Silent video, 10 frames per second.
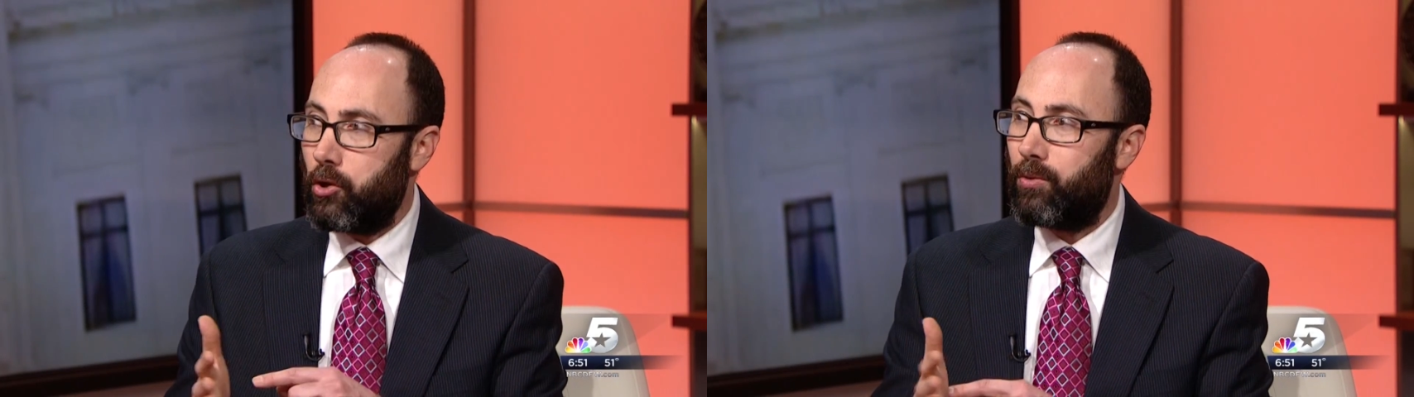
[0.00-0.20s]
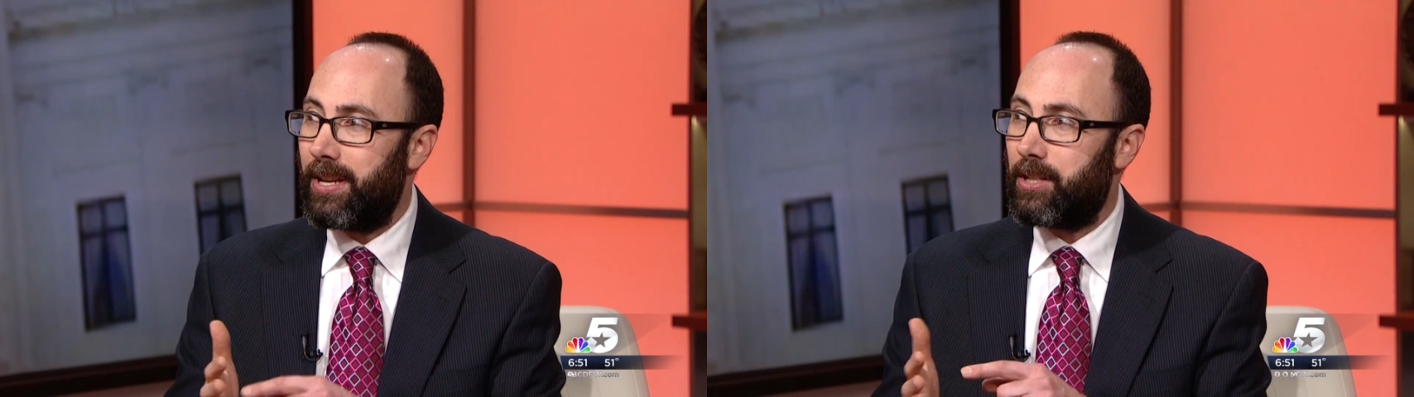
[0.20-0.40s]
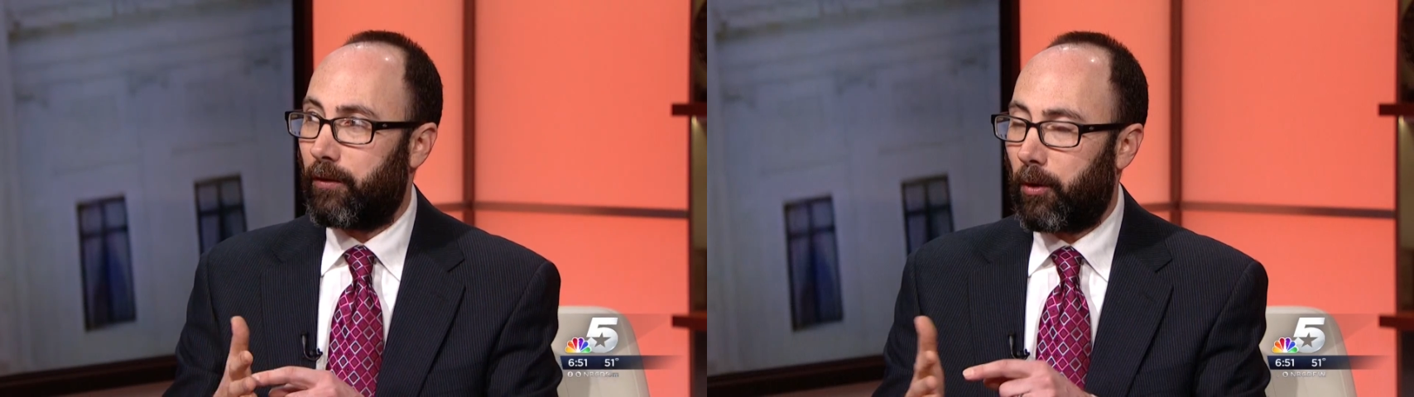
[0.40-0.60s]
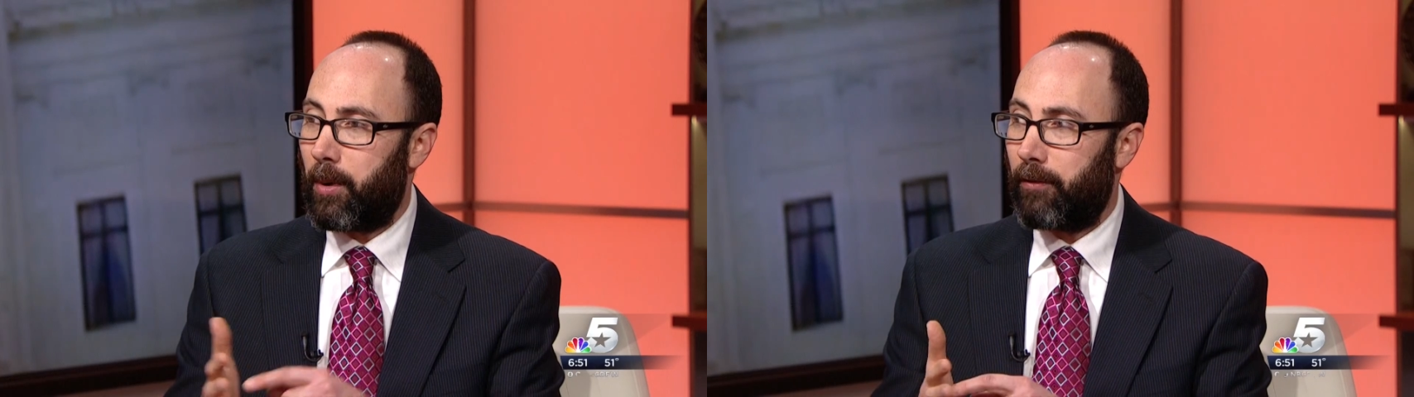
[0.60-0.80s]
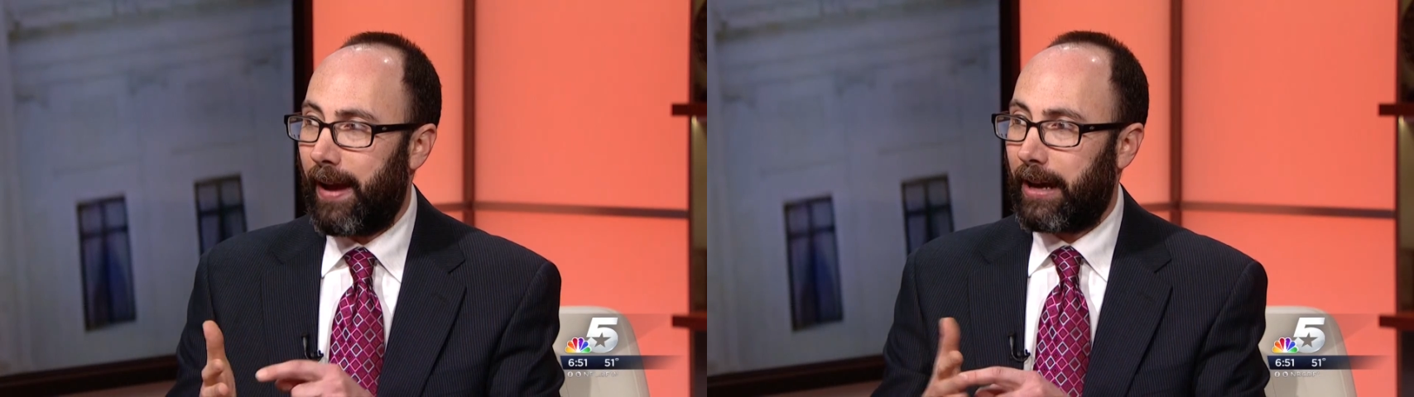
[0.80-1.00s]
UT's
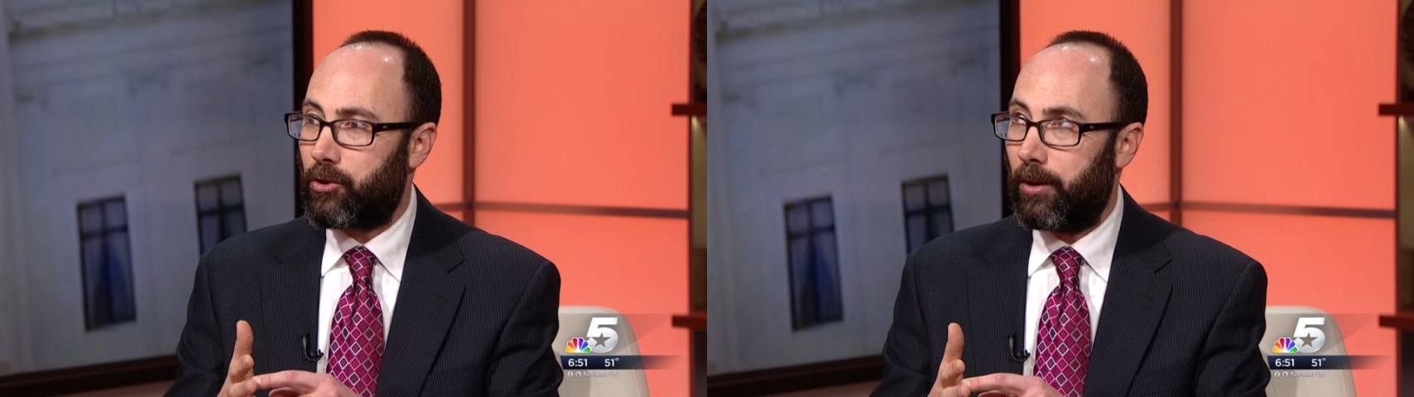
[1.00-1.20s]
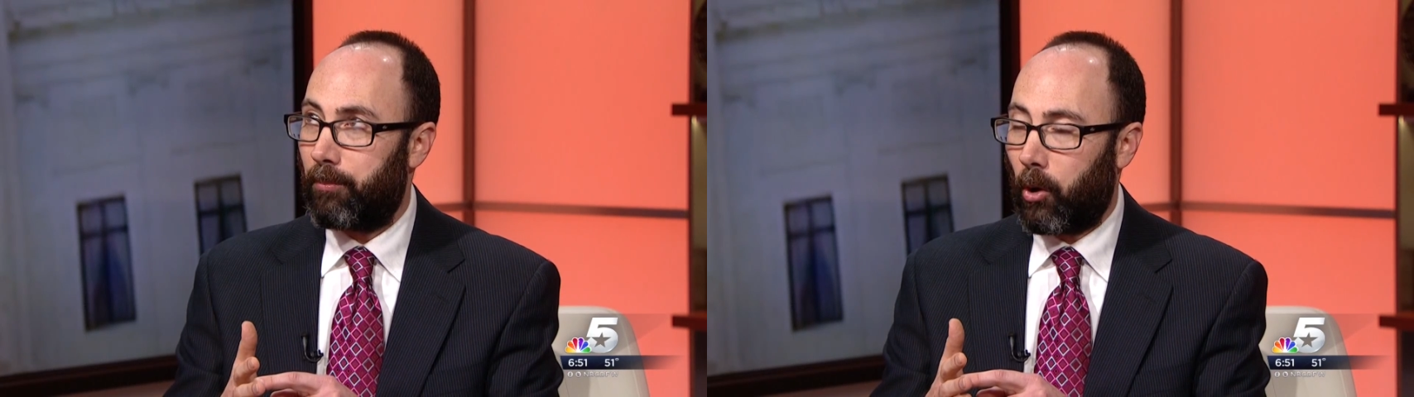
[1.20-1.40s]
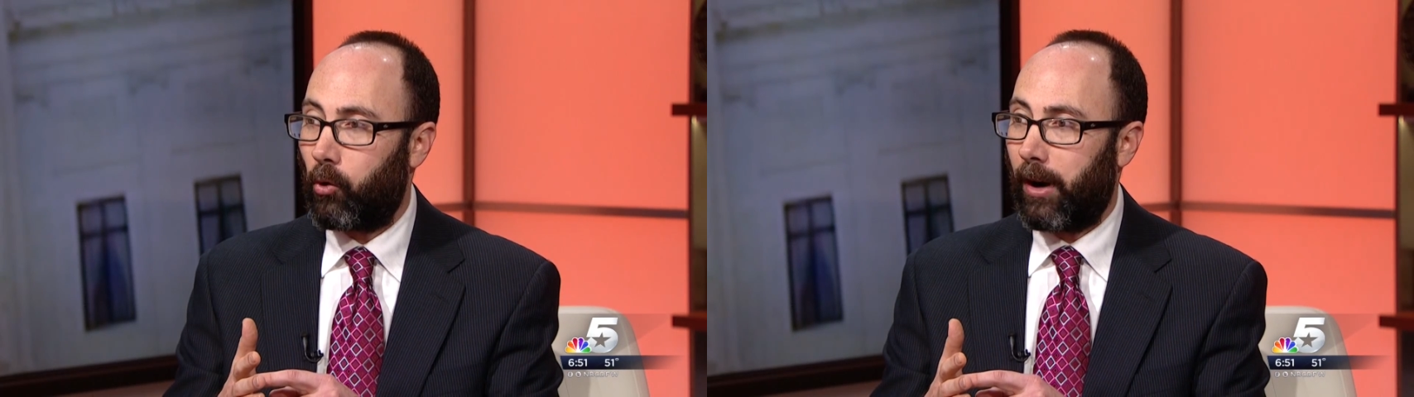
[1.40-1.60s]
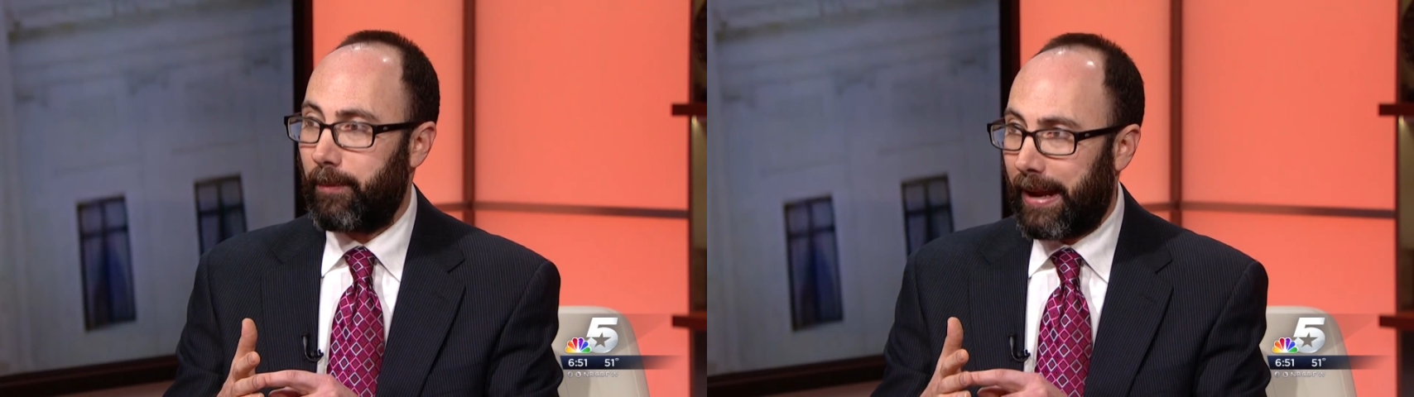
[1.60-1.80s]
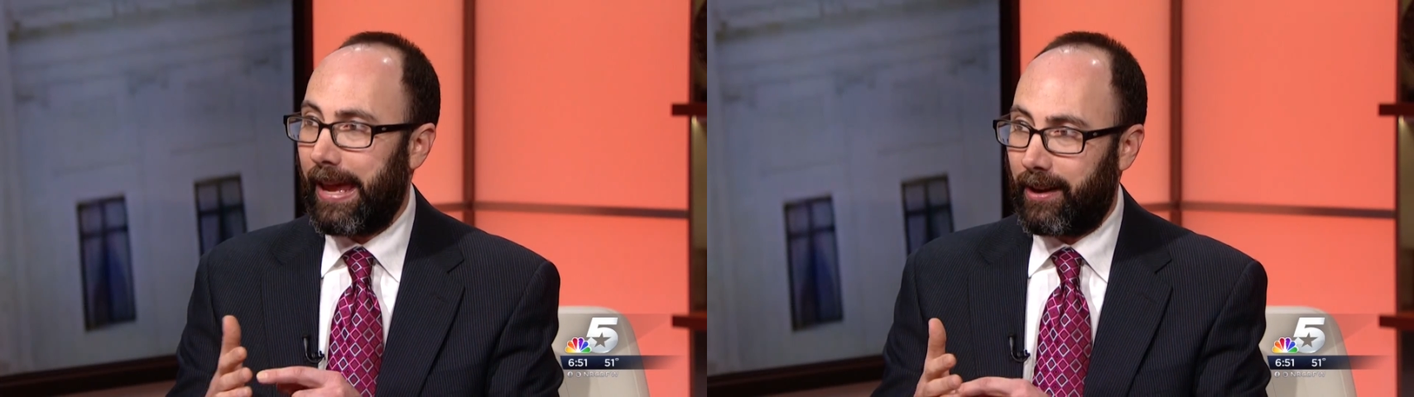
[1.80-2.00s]
affirmative action program
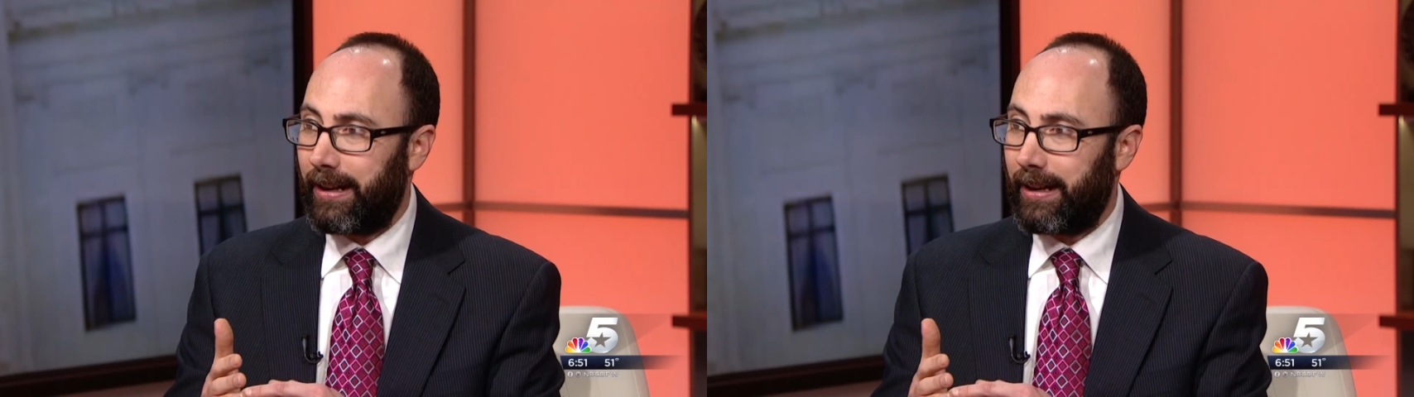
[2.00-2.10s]
can